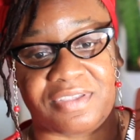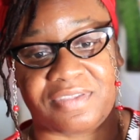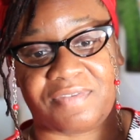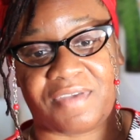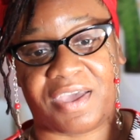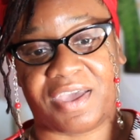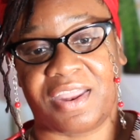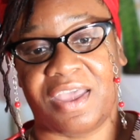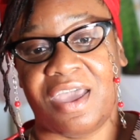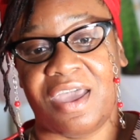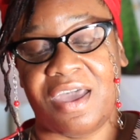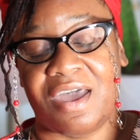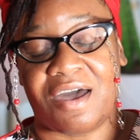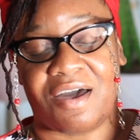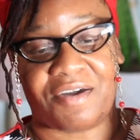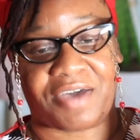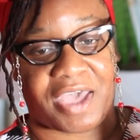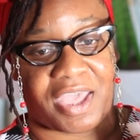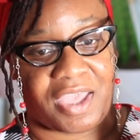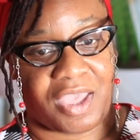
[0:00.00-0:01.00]
fine.
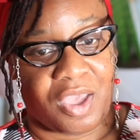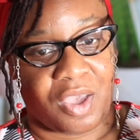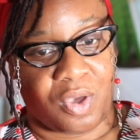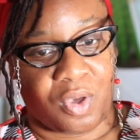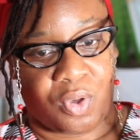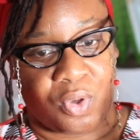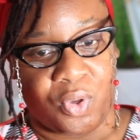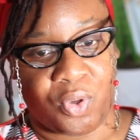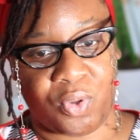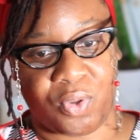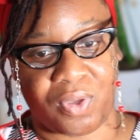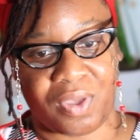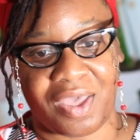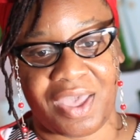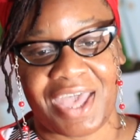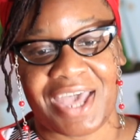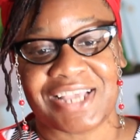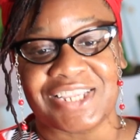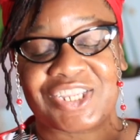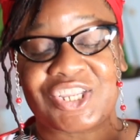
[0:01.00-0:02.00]
Okay.
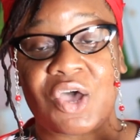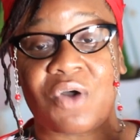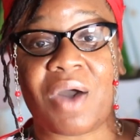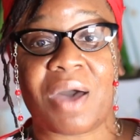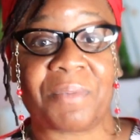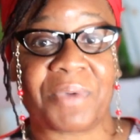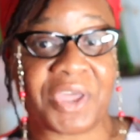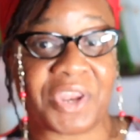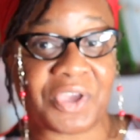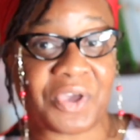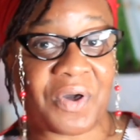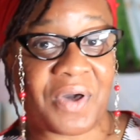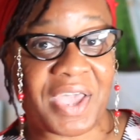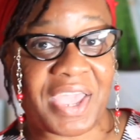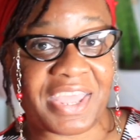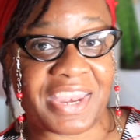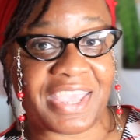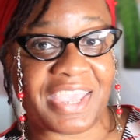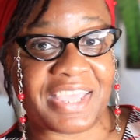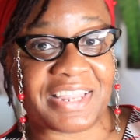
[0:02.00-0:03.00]
So, I'm going to go
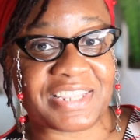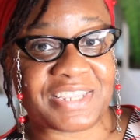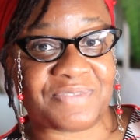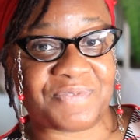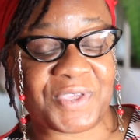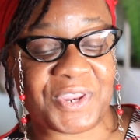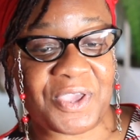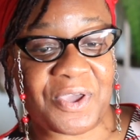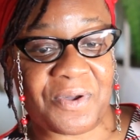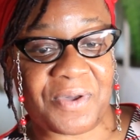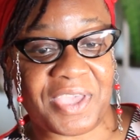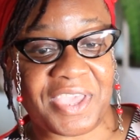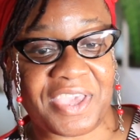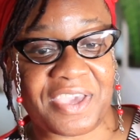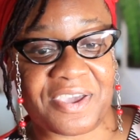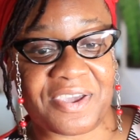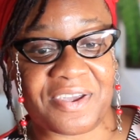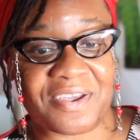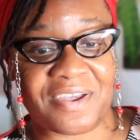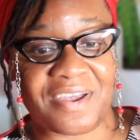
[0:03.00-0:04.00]
ahead and end this video
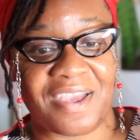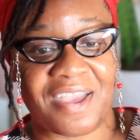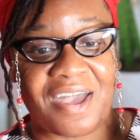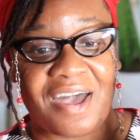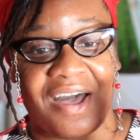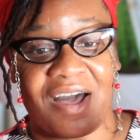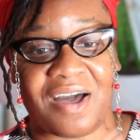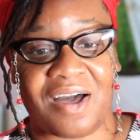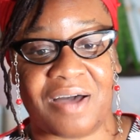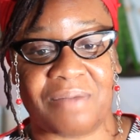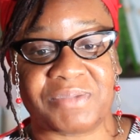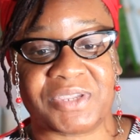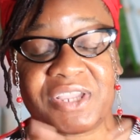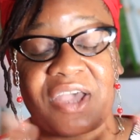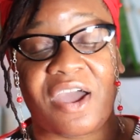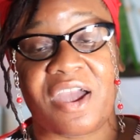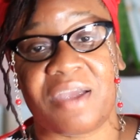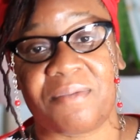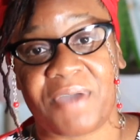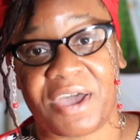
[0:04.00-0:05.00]
here.
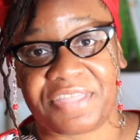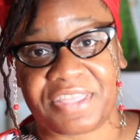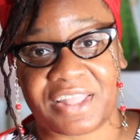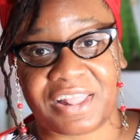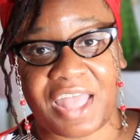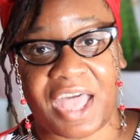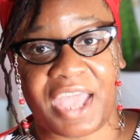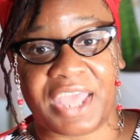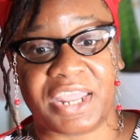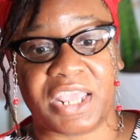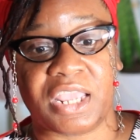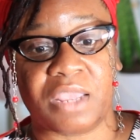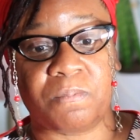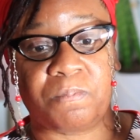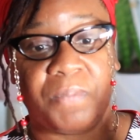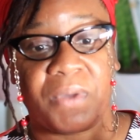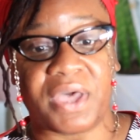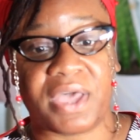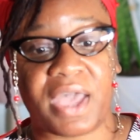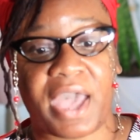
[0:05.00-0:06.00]
Sorry about the lighting,
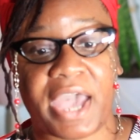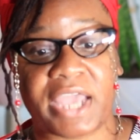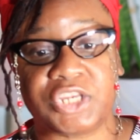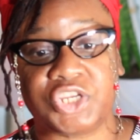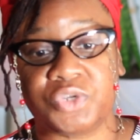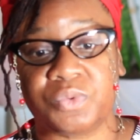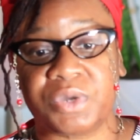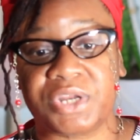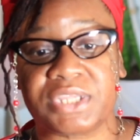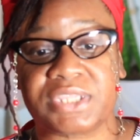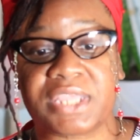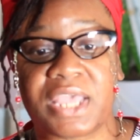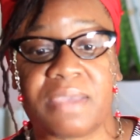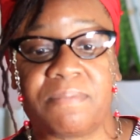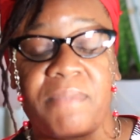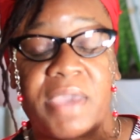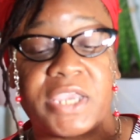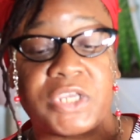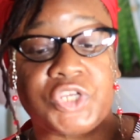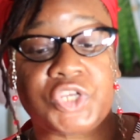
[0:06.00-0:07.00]
but I do want to say
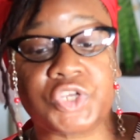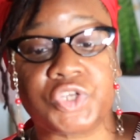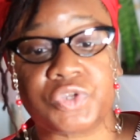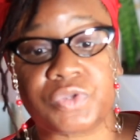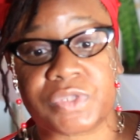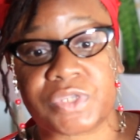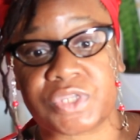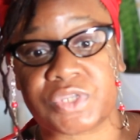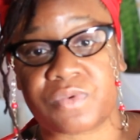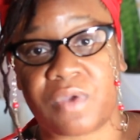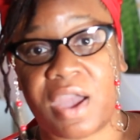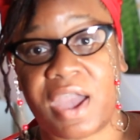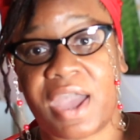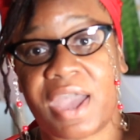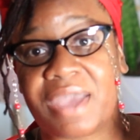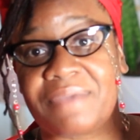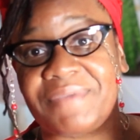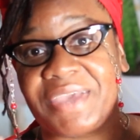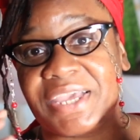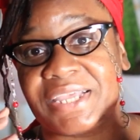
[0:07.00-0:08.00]
make sure you
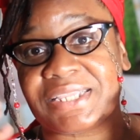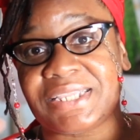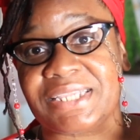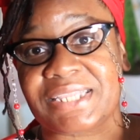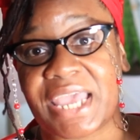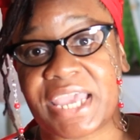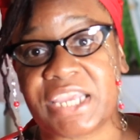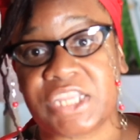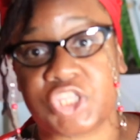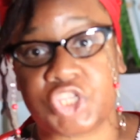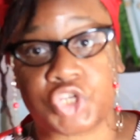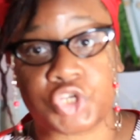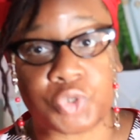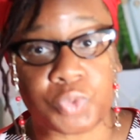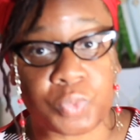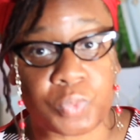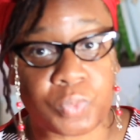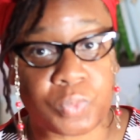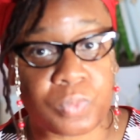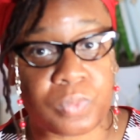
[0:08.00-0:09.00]
subscribe and stay
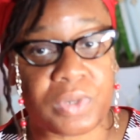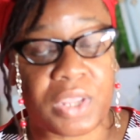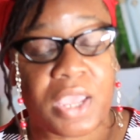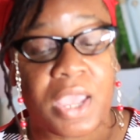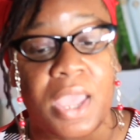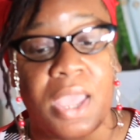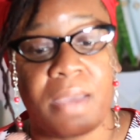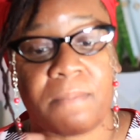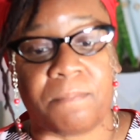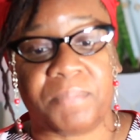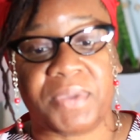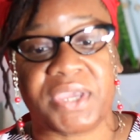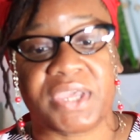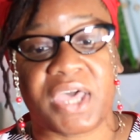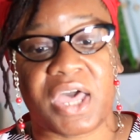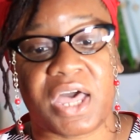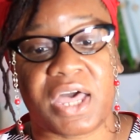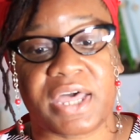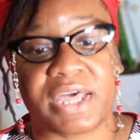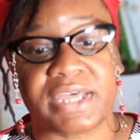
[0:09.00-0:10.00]
tuned
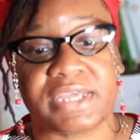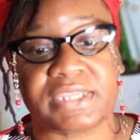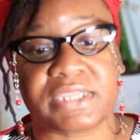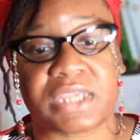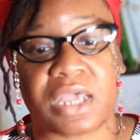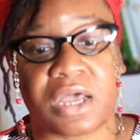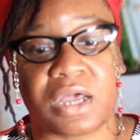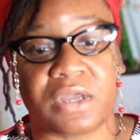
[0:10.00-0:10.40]
because